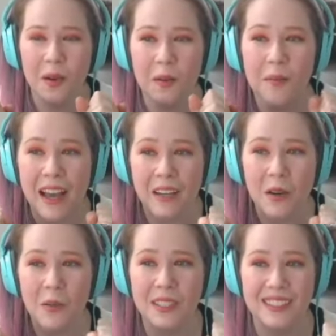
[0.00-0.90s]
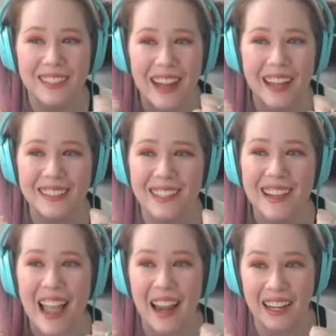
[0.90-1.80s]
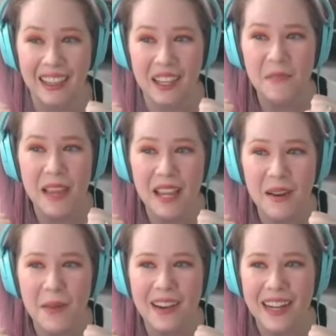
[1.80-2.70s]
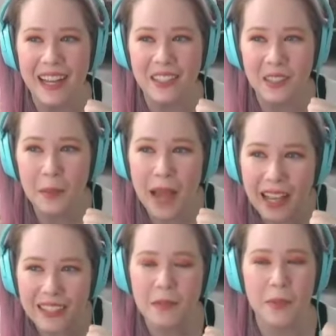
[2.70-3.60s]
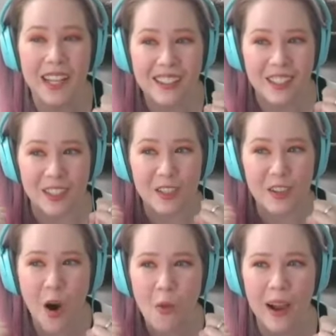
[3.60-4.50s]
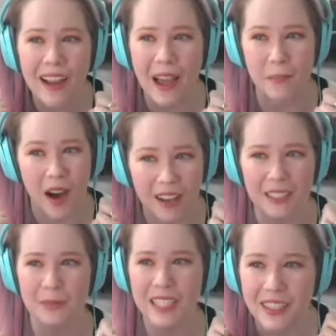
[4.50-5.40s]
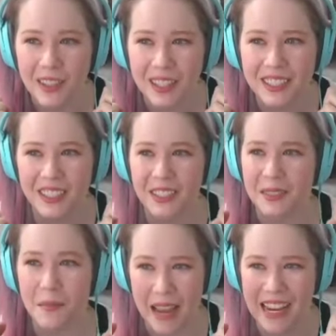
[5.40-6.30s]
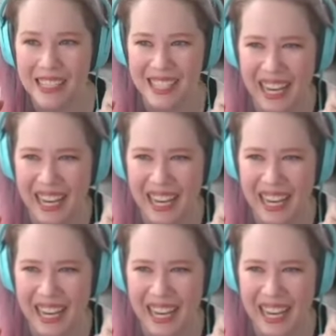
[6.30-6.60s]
My goal was to not say anything mean about Angela Bassett because there's no way I possibly could. She's amazing.